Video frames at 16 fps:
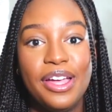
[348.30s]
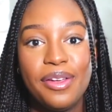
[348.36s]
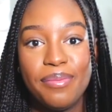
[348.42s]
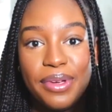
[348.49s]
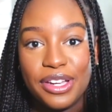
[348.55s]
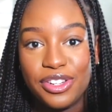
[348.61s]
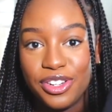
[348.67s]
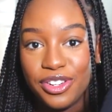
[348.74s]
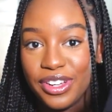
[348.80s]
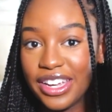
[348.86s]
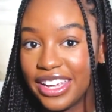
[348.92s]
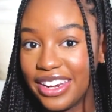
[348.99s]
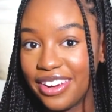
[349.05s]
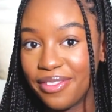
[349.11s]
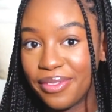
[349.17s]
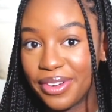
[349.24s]
make sure you
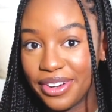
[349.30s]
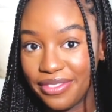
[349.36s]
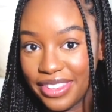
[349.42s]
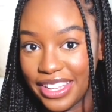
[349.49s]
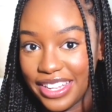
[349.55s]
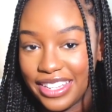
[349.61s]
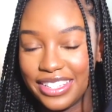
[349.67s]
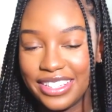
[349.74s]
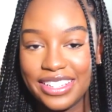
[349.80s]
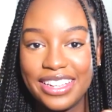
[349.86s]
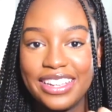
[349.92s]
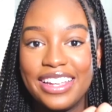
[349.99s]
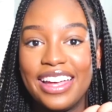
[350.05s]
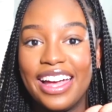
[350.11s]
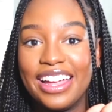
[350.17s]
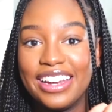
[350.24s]
get one of these.
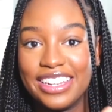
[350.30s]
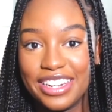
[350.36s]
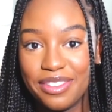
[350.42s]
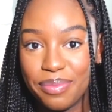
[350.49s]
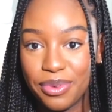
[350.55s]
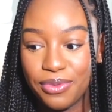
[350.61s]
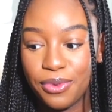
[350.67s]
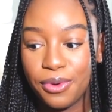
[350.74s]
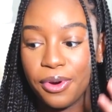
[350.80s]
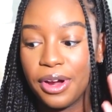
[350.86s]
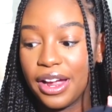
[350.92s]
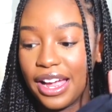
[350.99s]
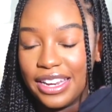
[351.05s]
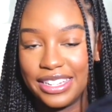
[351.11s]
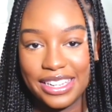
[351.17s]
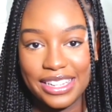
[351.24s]
I didn't before,
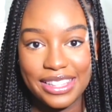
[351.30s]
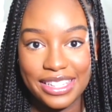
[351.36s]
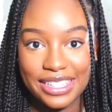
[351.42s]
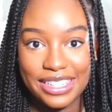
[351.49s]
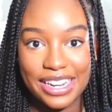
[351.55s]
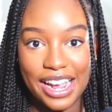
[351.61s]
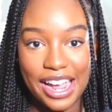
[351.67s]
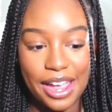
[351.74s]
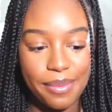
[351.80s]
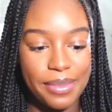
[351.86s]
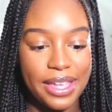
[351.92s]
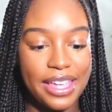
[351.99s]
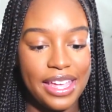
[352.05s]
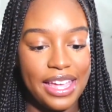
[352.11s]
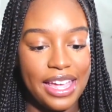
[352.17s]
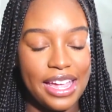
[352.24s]
I did this time.
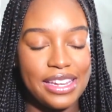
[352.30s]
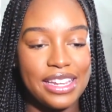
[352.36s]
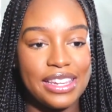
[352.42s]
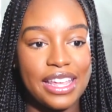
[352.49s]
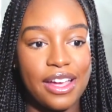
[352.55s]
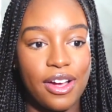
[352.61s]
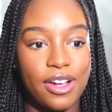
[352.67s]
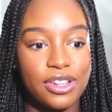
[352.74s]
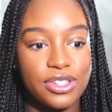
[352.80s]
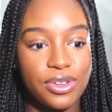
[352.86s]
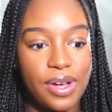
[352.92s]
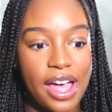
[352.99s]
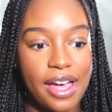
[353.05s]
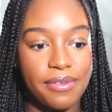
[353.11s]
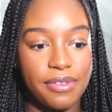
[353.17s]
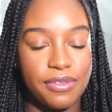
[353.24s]
And then they also
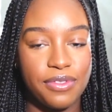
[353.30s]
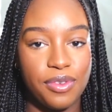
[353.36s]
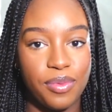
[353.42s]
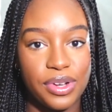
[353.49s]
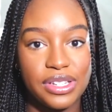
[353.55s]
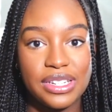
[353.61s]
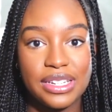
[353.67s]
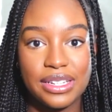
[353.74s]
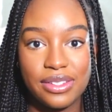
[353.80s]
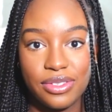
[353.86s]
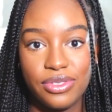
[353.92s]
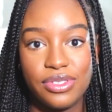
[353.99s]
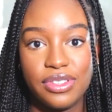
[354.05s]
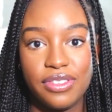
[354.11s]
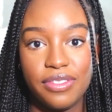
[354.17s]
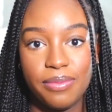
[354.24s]
have, if you want to
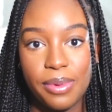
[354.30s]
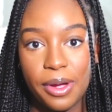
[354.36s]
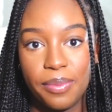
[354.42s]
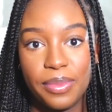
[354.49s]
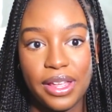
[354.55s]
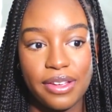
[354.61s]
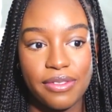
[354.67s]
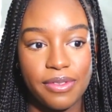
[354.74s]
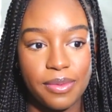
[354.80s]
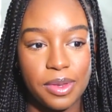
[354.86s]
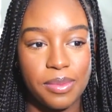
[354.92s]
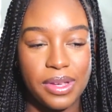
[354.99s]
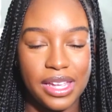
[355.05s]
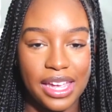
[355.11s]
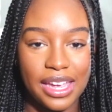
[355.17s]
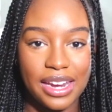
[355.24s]
exclusively pump like from the
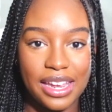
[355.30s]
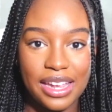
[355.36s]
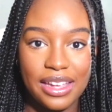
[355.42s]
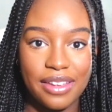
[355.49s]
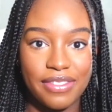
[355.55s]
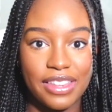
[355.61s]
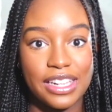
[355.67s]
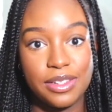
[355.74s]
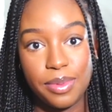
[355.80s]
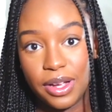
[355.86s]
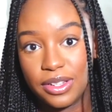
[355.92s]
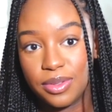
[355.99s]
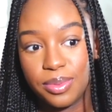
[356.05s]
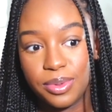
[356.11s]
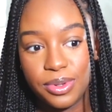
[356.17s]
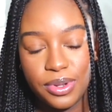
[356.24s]
beginning, if that's
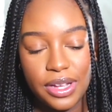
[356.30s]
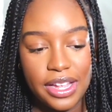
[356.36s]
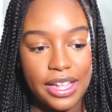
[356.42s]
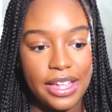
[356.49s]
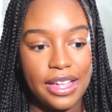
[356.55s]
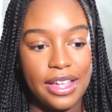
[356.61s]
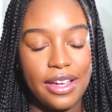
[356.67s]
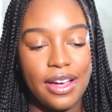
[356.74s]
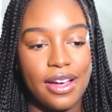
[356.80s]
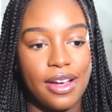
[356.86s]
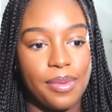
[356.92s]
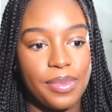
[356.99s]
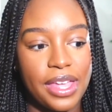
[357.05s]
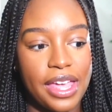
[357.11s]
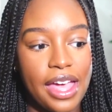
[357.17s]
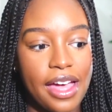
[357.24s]
possible,
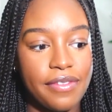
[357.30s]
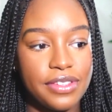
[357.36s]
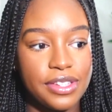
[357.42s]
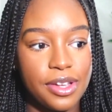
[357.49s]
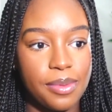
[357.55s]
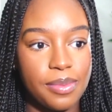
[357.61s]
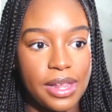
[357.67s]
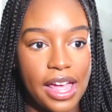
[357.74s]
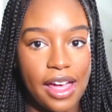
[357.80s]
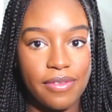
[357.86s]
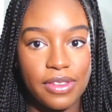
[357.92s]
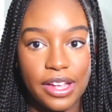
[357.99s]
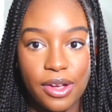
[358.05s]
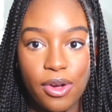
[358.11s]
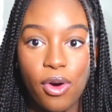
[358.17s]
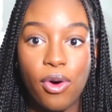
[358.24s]
they have some that have
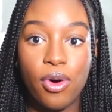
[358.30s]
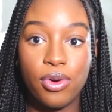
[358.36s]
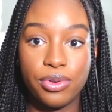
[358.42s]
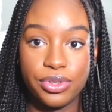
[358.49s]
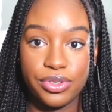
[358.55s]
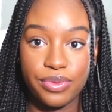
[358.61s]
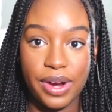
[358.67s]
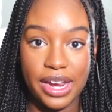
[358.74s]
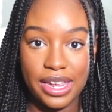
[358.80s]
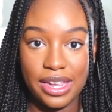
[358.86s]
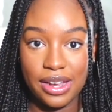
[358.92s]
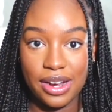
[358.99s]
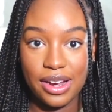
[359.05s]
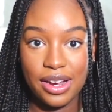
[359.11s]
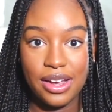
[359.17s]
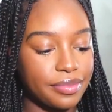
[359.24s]
like holes right
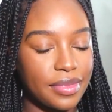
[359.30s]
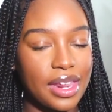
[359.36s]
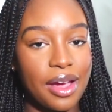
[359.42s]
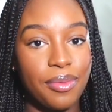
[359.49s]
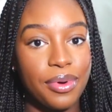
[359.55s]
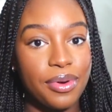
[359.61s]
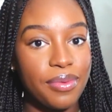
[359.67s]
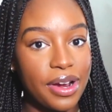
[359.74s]
here. I would